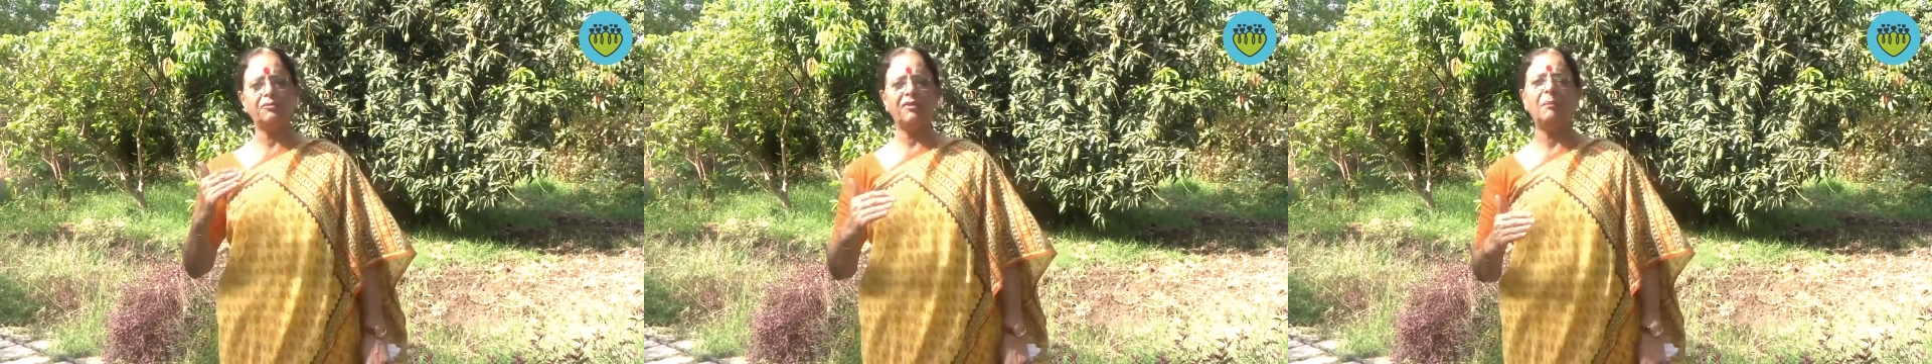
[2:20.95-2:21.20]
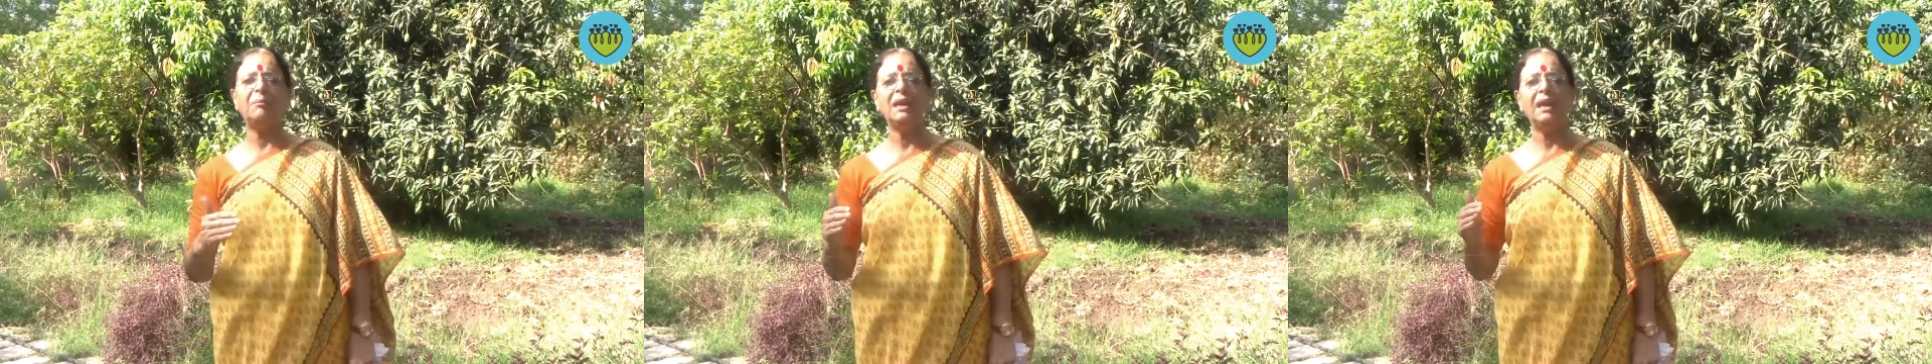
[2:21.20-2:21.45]

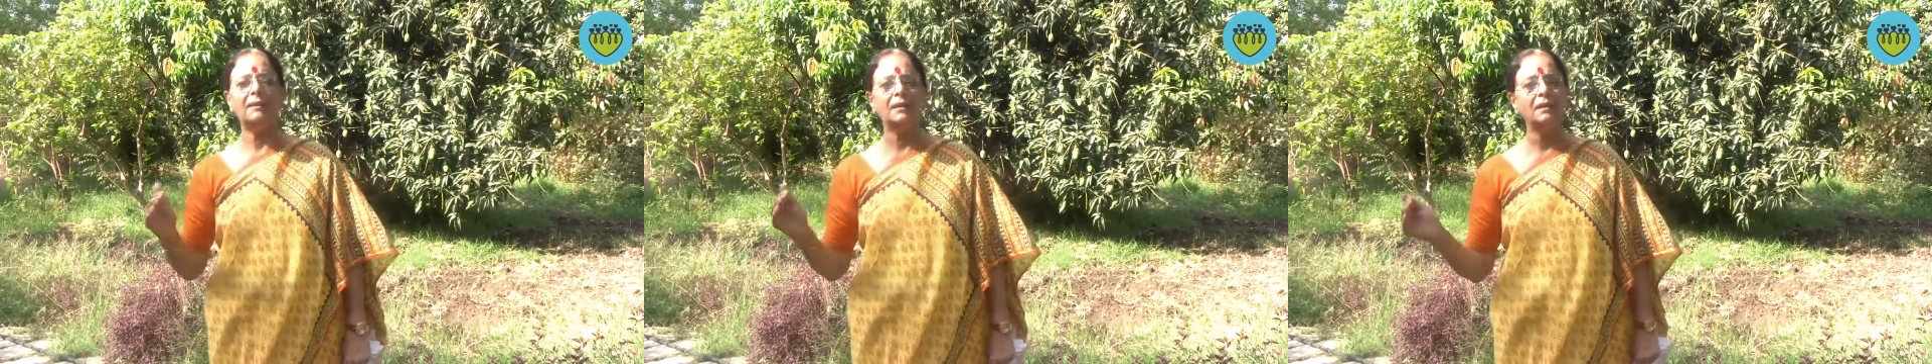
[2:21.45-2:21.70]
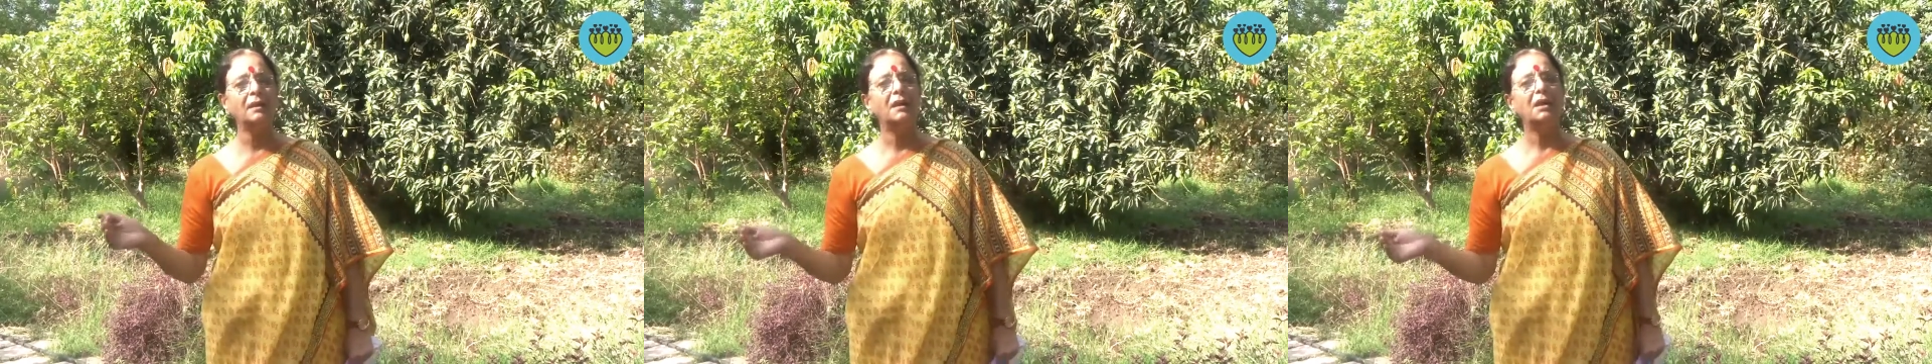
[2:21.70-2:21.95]
family and
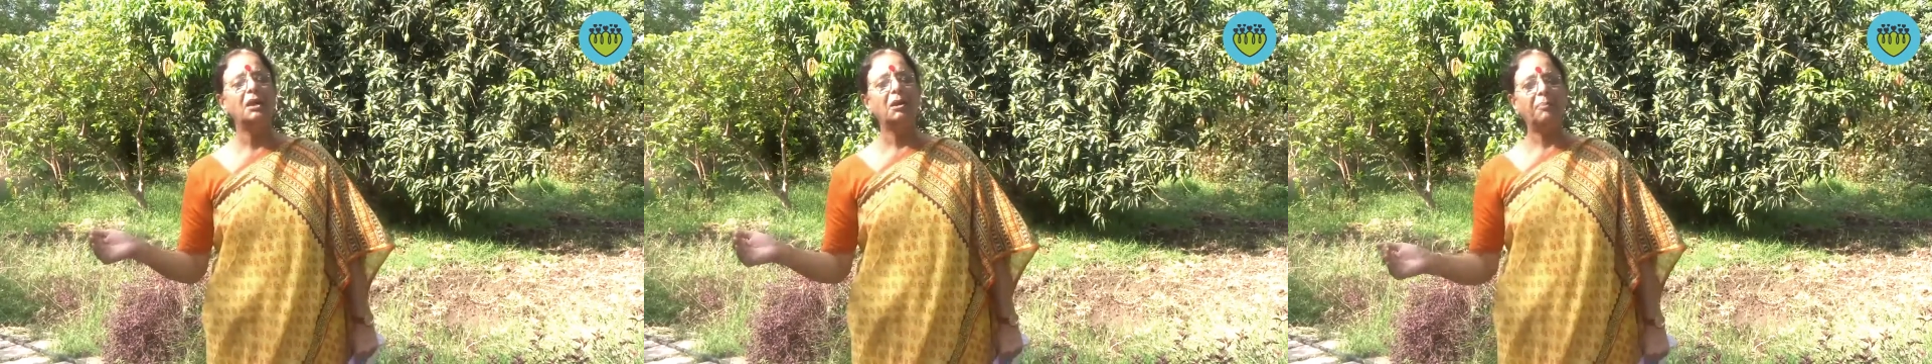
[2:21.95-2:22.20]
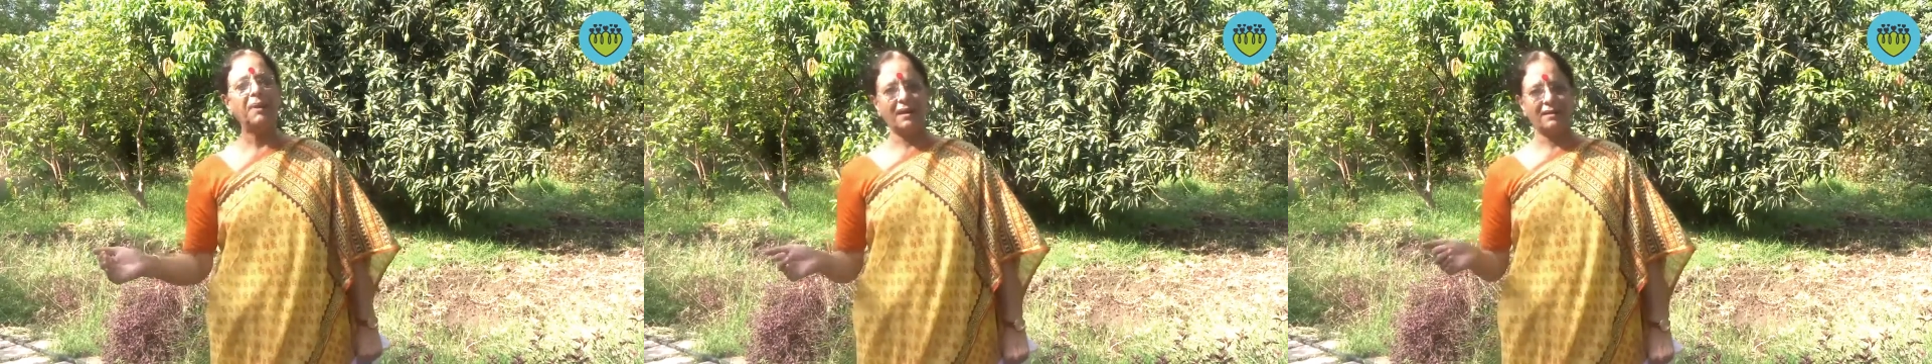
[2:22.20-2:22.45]
the
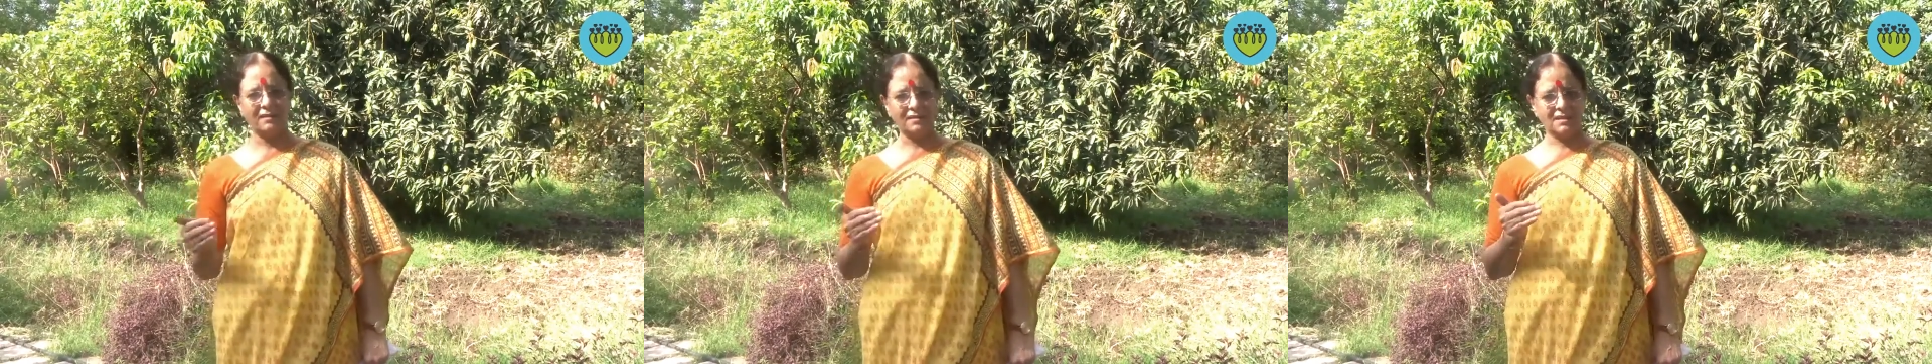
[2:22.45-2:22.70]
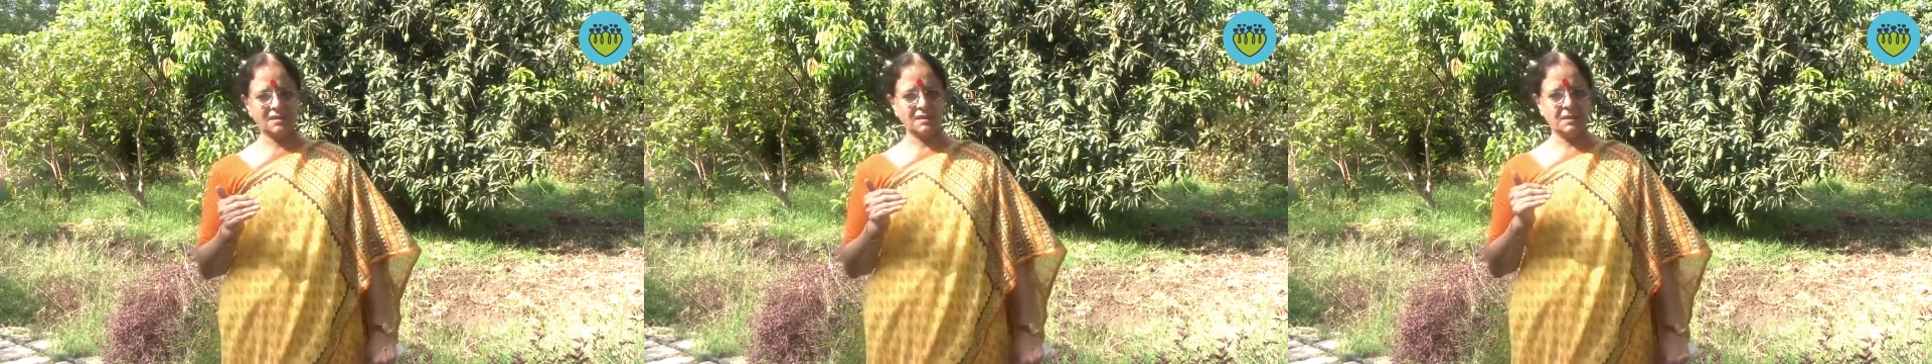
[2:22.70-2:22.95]

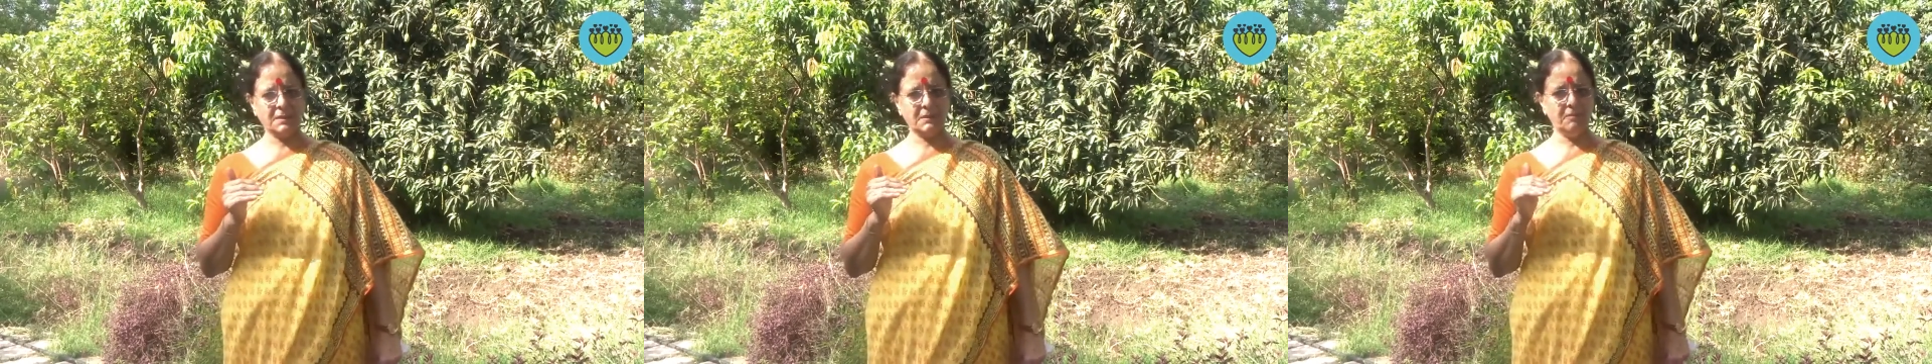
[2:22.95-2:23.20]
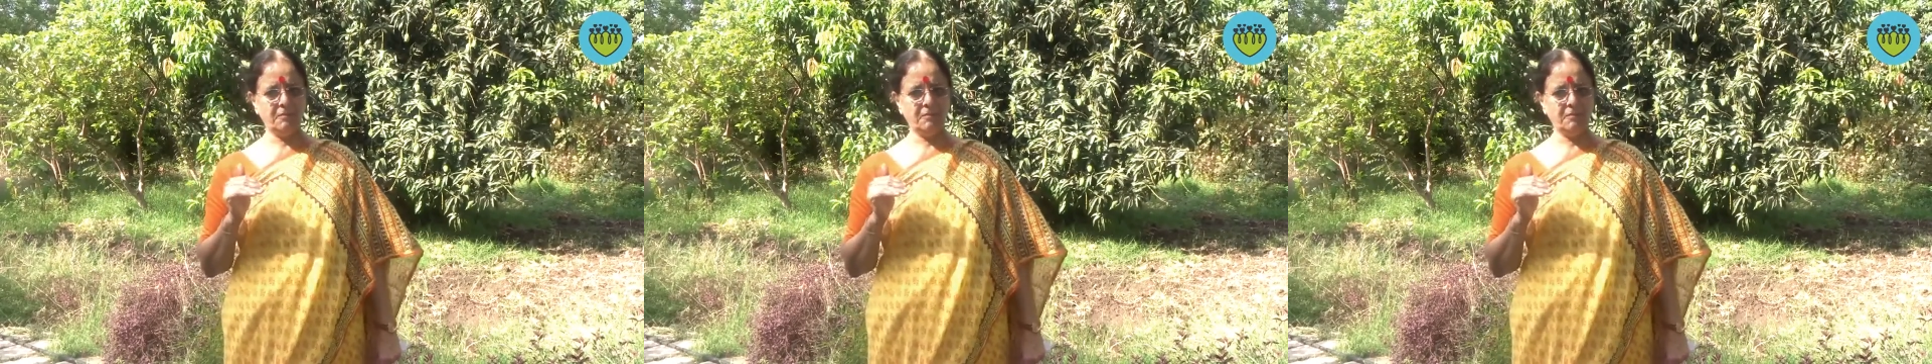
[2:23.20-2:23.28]
parents.